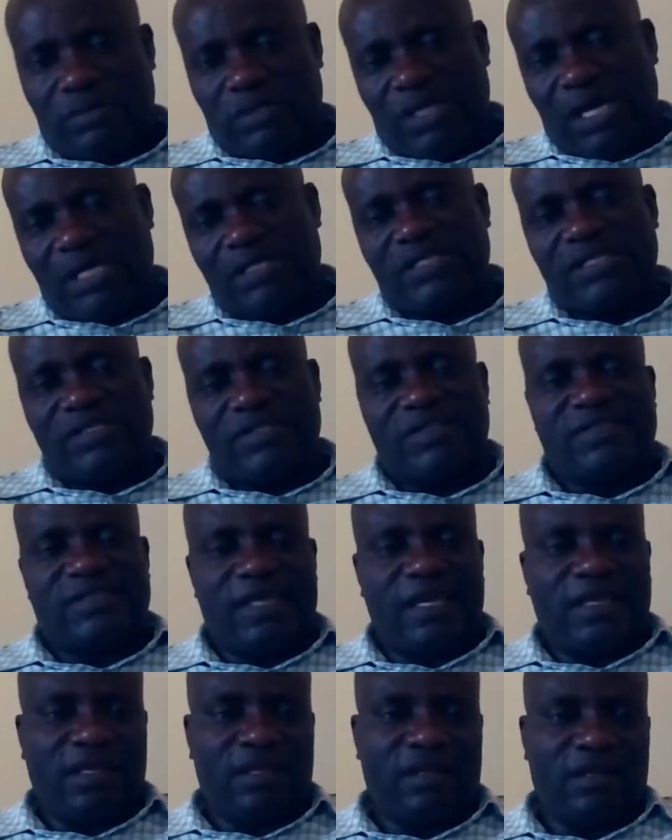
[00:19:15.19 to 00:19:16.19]
that is
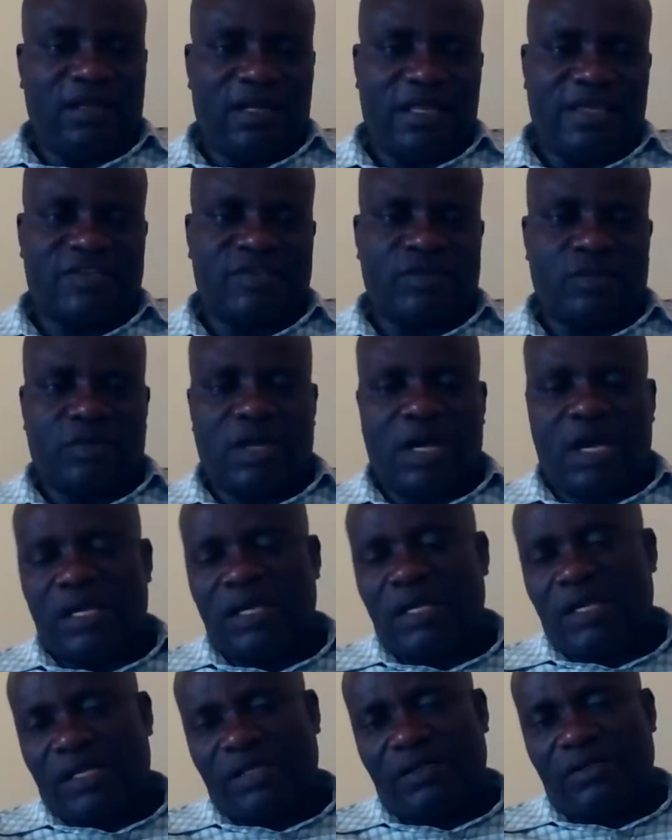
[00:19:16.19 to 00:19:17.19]
second lesson
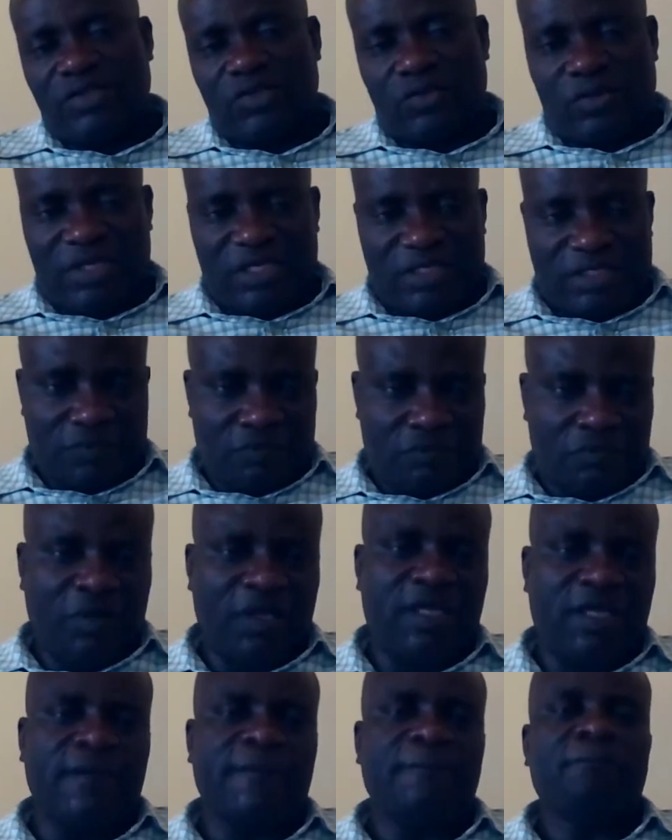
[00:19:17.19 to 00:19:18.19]
under unit
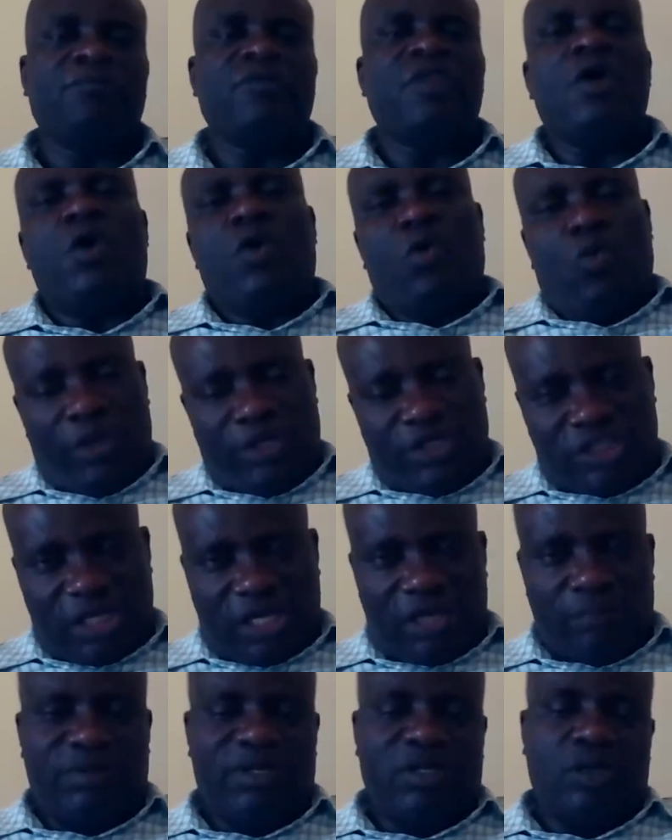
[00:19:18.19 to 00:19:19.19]
3, we
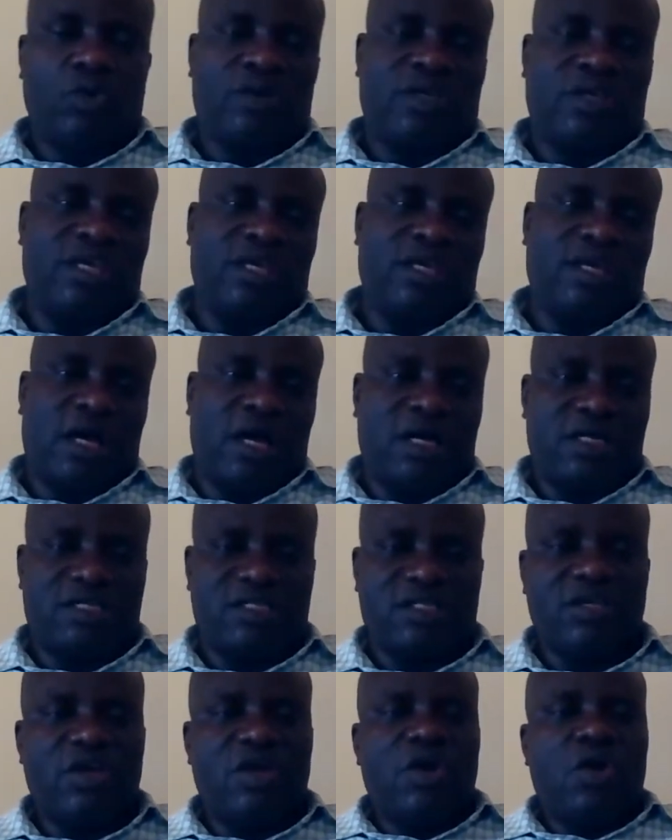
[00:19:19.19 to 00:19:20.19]
shall be looking at
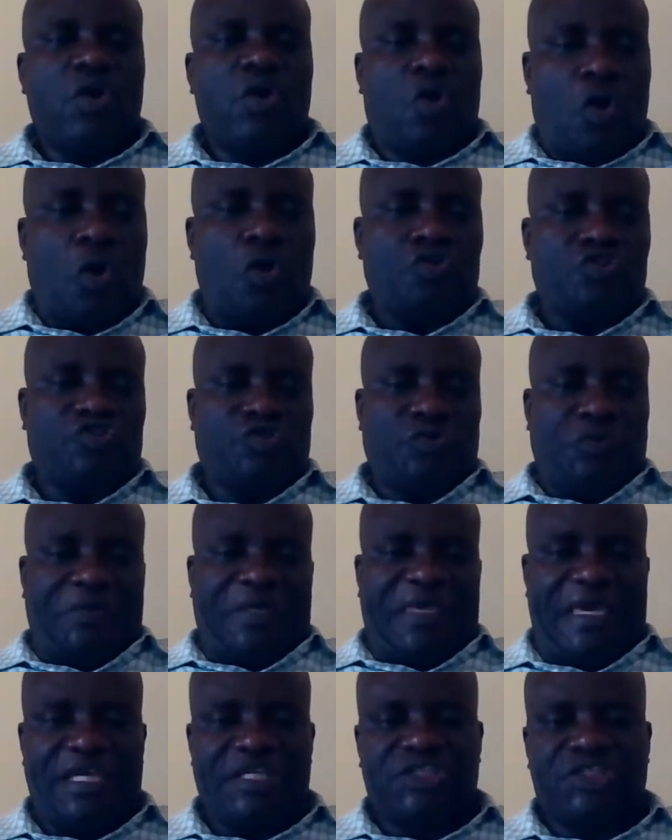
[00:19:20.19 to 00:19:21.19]

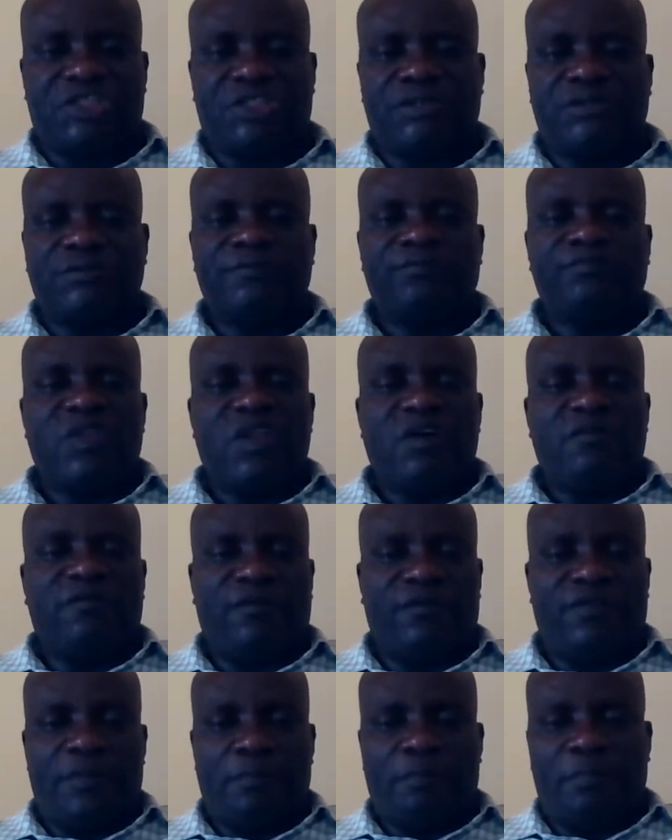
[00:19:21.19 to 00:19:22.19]
conjugation
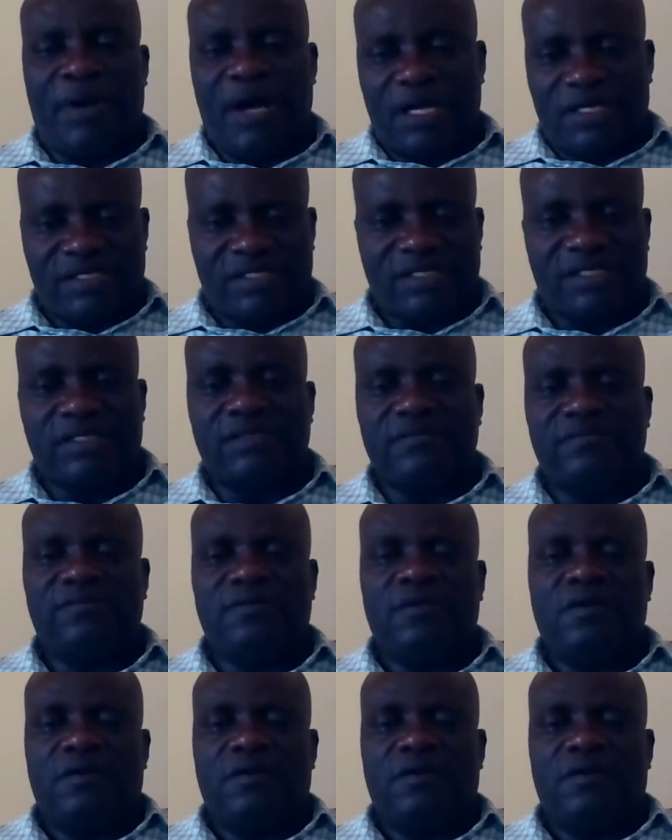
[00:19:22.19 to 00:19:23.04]
for the passive